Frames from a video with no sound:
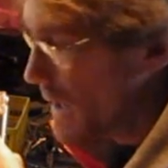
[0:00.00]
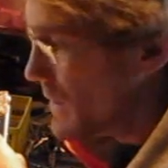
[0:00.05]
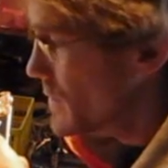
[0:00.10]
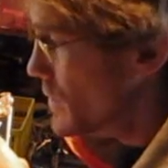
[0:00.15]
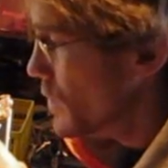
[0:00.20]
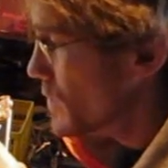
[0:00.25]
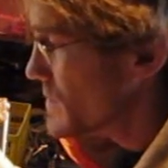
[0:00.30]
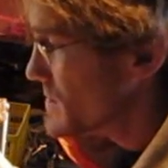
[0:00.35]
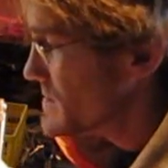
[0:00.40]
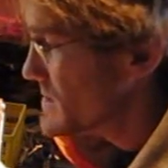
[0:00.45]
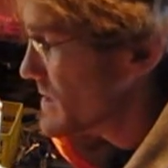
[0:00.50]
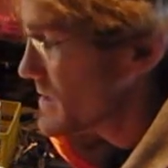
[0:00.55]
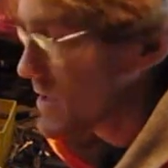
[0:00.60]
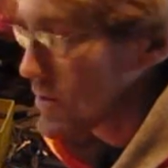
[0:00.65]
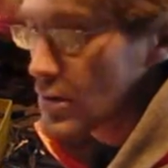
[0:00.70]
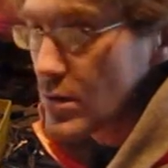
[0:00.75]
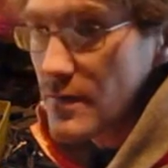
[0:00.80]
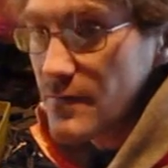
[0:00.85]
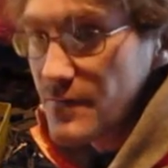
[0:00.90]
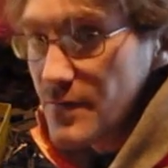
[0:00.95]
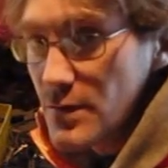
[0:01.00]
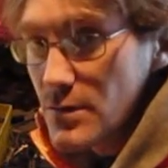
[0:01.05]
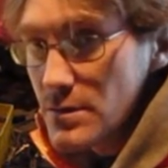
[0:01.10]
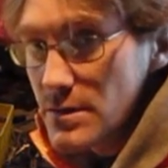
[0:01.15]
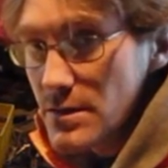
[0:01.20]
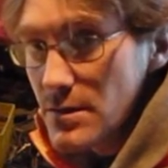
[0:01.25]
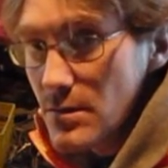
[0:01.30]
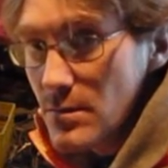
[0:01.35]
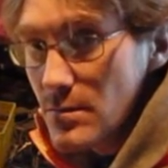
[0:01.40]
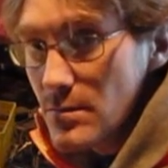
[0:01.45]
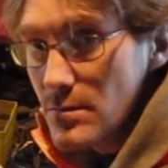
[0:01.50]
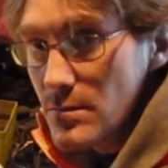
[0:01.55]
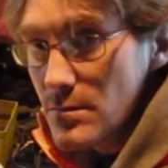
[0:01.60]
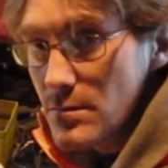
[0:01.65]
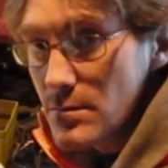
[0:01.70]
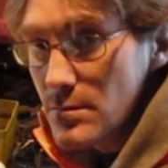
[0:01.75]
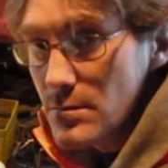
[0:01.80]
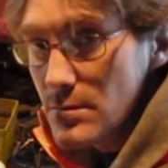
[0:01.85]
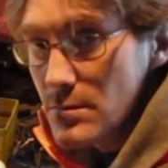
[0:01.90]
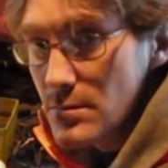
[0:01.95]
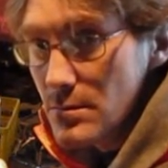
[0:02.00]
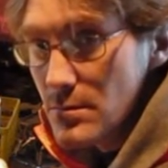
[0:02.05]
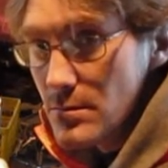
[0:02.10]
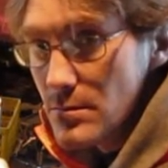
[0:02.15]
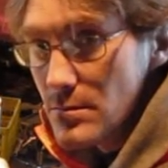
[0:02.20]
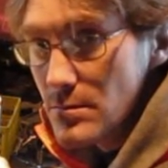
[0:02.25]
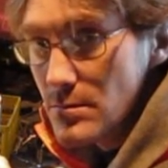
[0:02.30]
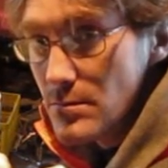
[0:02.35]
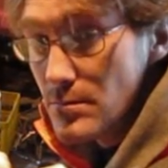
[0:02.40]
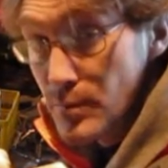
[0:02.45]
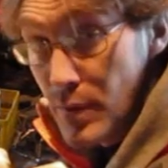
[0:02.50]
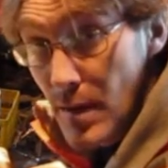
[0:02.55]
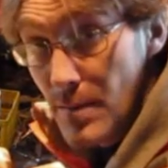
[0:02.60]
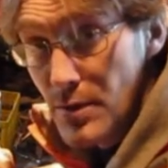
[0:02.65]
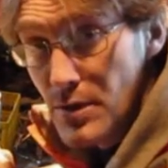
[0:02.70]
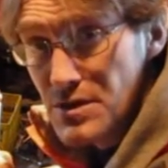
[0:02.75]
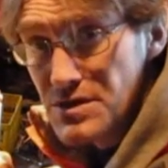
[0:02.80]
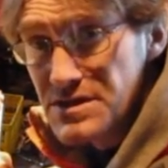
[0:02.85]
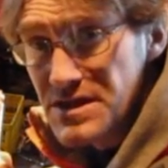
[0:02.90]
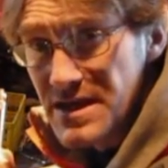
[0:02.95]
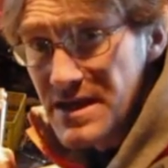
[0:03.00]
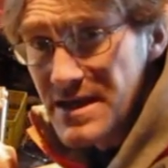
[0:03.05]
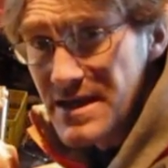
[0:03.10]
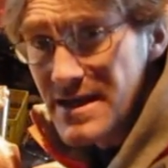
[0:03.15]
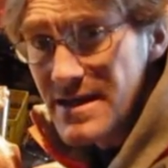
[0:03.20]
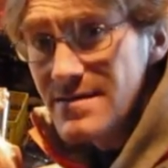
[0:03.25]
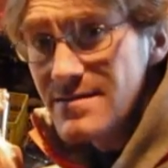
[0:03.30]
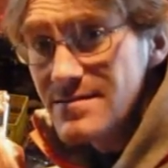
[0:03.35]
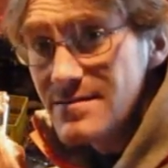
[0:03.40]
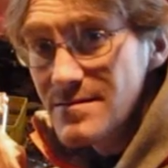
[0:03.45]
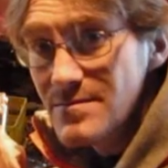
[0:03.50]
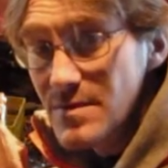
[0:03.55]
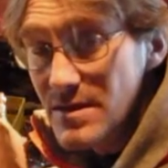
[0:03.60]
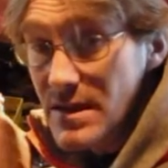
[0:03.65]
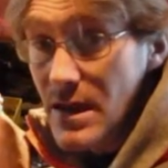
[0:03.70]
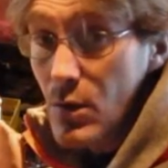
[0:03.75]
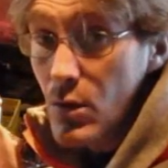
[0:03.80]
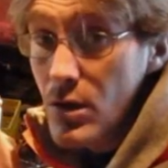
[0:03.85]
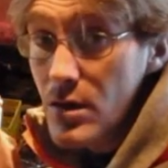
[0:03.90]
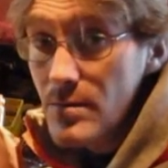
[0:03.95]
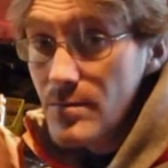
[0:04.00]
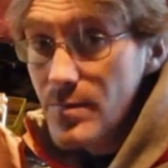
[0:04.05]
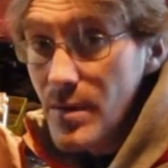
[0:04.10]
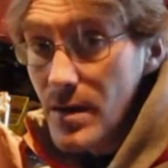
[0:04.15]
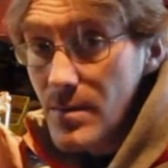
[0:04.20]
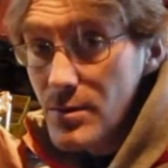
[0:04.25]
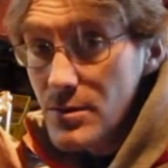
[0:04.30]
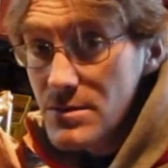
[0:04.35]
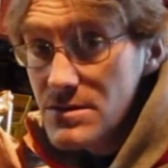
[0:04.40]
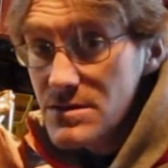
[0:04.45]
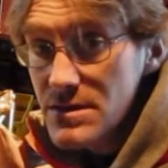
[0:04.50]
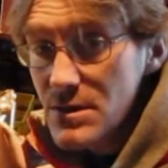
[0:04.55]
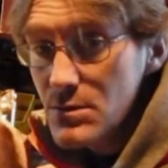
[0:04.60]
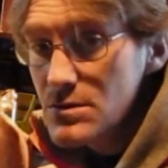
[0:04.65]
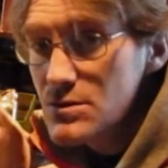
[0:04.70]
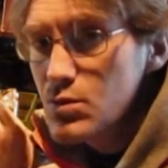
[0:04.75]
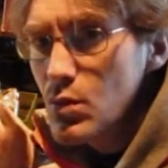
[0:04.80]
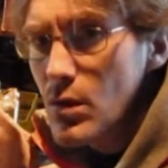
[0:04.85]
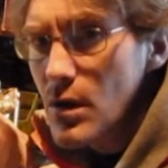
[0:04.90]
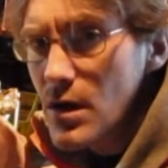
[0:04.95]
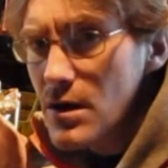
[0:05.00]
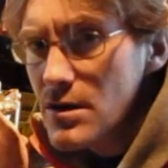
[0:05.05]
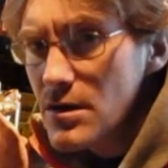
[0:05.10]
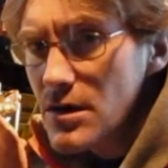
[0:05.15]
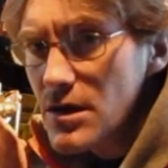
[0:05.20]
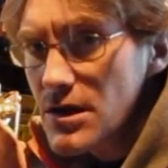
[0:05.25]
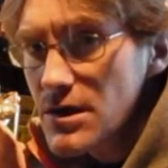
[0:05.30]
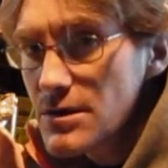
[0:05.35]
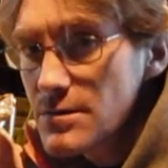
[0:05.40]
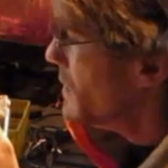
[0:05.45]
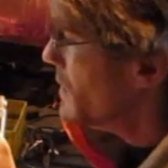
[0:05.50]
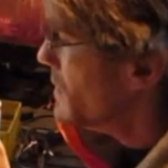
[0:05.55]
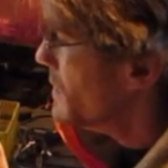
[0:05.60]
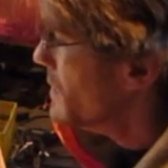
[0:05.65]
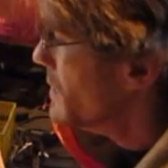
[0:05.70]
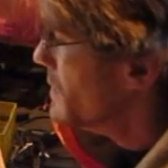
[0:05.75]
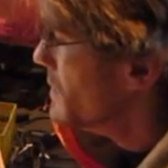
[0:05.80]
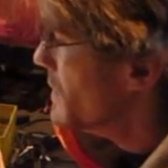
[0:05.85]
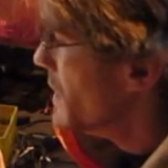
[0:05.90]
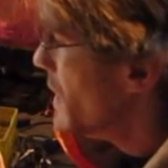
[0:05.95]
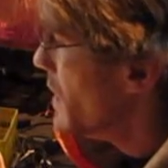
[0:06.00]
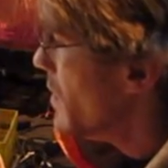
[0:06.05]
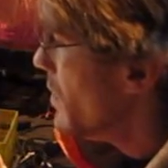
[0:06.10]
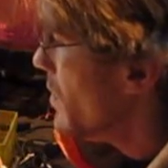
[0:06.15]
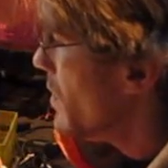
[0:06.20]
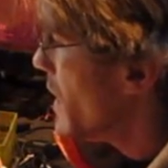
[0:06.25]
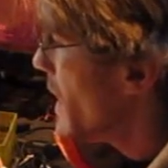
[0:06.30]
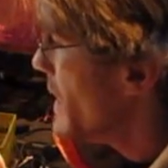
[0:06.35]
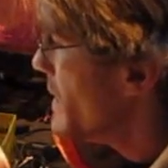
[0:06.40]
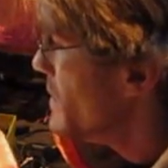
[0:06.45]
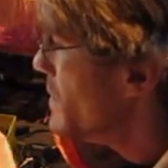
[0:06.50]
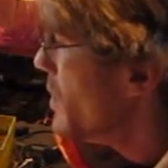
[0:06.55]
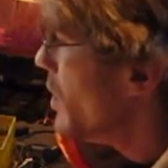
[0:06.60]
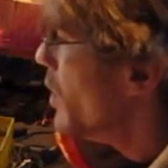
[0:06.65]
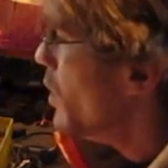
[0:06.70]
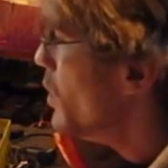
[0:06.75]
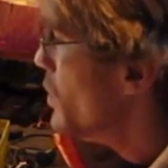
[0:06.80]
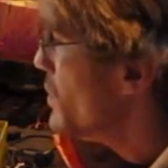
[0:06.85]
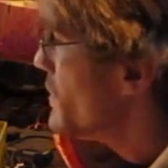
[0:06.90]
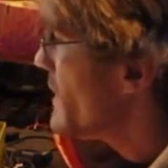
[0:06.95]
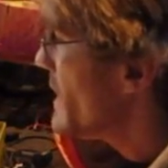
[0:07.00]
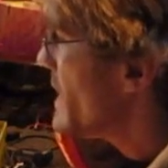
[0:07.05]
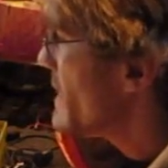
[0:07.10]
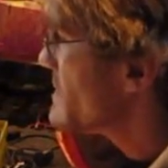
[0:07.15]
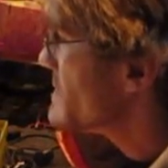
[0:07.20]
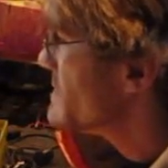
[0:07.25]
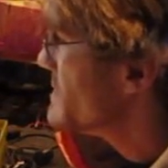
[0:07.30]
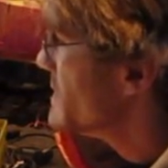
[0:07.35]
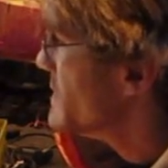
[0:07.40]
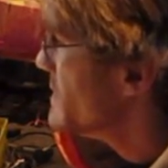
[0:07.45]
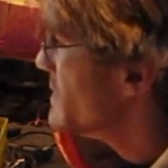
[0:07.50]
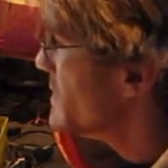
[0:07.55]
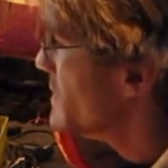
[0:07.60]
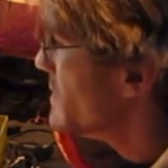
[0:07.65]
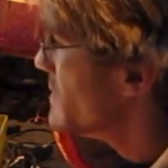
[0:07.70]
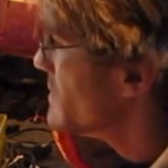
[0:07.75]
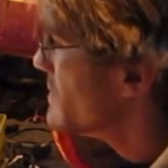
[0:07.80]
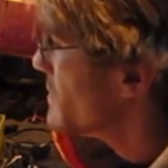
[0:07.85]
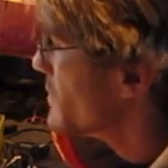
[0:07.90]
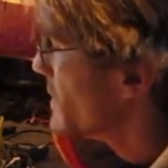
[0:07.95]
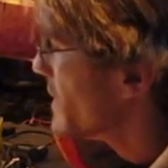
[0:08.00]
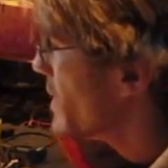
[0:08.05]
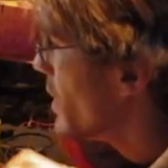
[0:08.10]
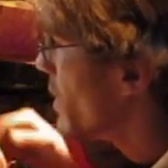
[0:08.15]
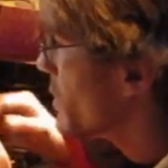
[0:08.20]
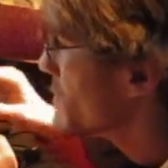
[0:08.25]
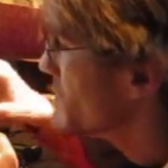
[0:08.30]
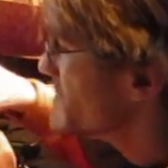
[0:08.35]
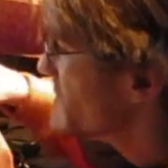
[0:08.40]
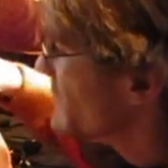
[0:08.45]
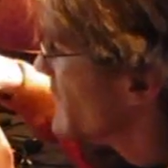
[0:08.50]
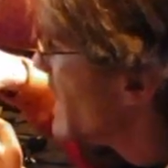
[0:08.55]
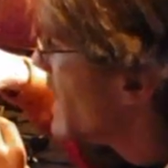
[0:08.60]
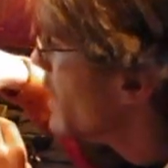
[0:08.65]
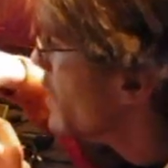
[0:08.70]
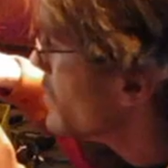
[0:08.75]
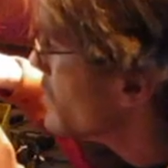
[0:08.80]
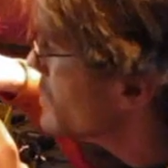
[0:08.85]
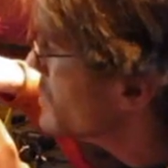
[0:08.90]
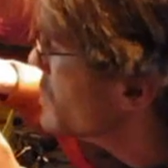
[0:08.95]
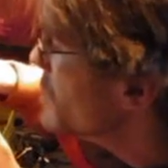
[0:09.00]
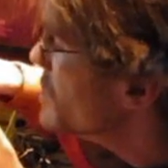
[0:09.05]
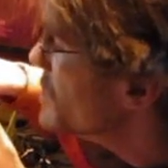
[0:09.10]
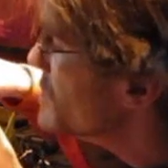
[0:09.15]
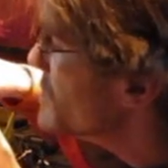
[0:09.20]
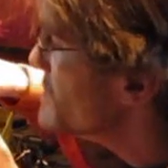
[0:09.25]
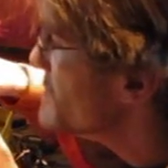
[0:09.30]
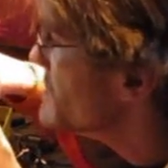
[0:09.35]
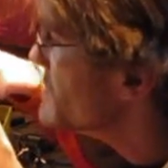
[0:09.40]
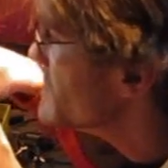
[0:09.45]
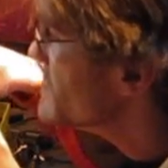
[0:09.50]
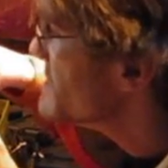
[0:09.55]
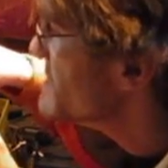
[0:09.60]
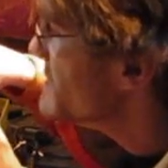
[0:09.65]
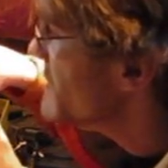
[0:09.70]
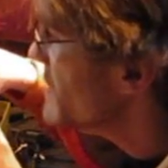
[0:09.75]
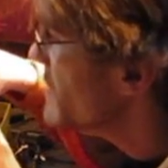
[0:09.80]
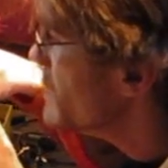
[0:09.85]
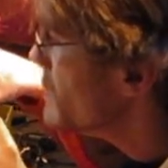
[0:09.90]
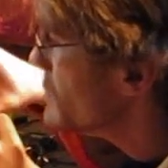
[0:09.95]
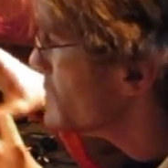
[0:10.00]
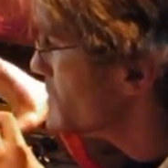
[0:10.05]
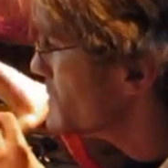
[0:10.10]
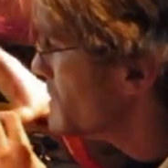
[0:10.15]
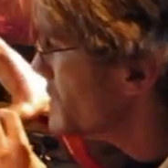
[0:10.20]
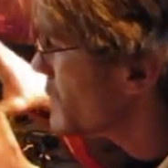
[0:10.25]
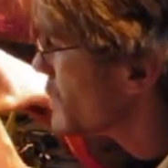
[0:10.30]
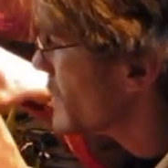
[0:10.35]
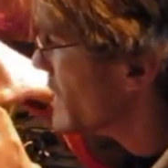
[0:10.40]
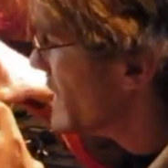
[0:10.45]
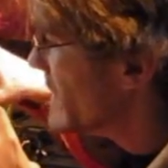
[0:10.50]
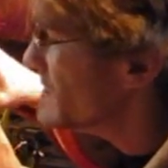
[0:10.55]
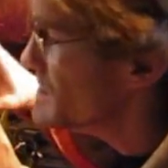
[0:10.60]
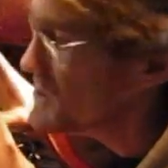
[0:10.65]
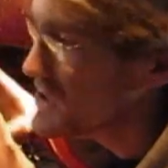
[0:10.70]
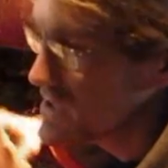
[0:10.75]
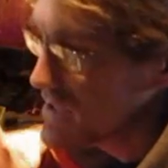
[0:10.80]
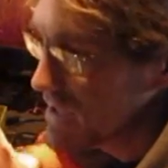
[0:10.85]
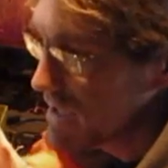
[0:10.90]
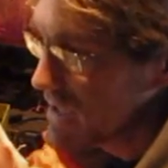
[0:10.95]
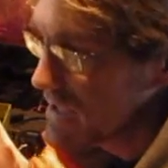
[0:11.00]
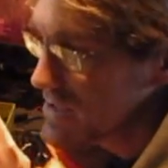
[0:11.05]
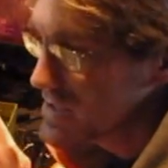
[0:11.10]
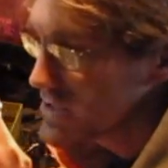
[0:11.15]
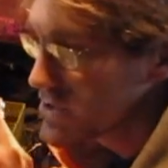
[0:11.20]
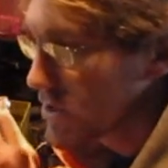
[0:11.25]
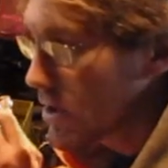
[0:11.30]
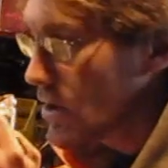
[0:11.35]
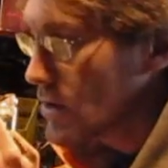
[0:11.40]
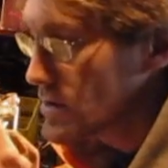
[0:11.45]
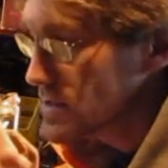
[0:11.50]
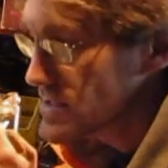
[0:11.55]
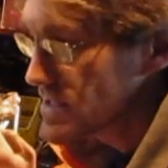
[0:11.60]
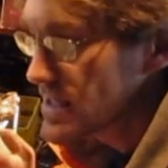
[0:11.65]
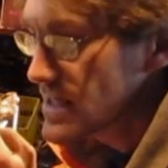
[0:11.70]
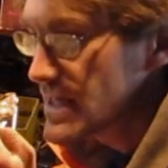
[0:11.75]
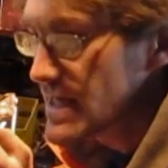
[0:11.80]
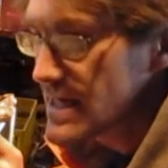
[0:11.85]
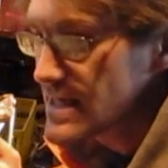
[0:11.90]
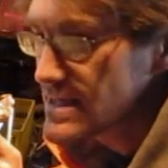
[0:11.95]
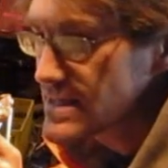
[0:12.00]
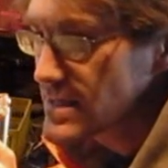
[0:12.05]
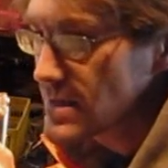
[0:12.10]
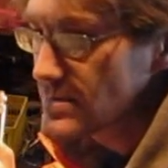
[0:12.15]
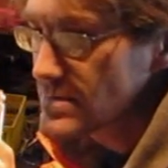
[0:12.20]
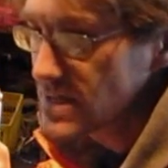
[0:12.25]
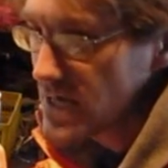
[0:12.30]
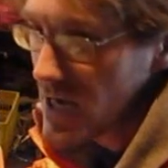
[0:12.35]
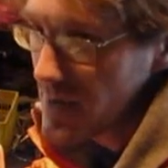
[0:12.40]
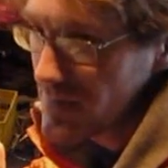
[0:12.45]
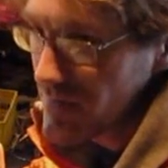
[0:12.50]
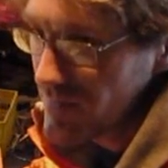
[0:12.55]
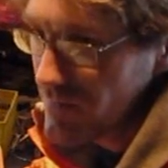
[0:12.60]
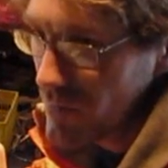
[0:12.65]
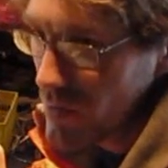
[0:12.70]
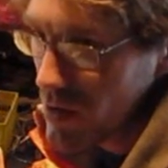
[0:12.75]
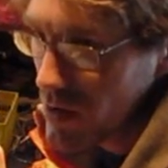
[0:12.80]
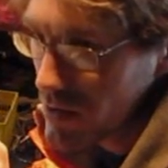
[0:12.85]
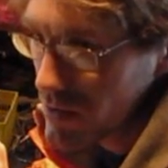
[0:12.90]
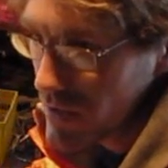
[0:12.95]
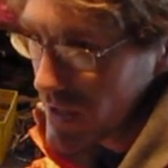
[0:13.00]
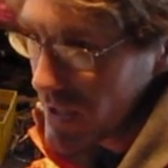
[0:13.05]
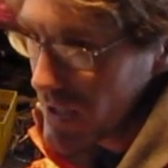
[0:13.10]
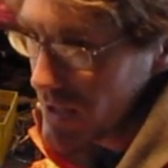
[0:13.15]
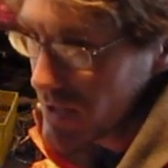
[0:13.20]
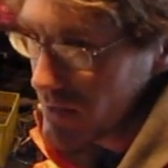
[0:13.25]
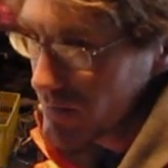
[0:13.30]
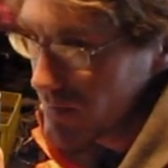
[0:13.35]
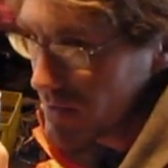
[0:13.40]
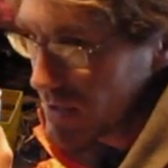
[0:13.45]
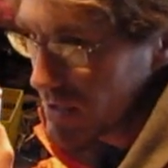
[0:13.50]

I noticed that there were a few little bubbles in it, but they weren't bubbles, it was water. Now, I know that uh, regardless of how good sealed your engine is, you're always going to get some type of water in it